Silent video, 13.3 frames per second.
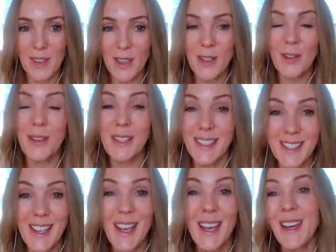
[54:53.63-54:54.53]
This
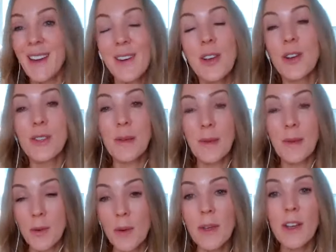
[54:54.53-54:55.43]
is,
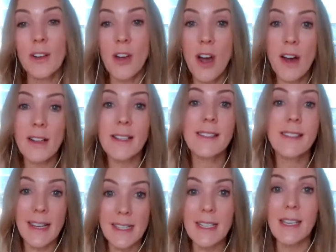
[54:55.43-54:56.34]
sometimes what we could call a
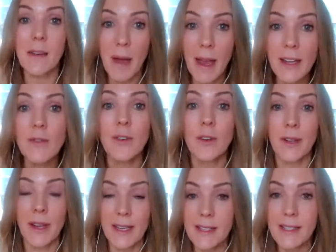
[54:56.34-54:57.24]
sati,
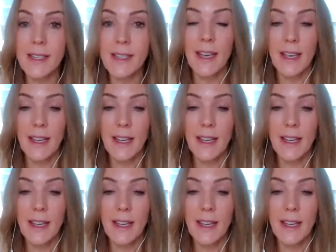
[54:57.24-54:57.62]
mindfulness.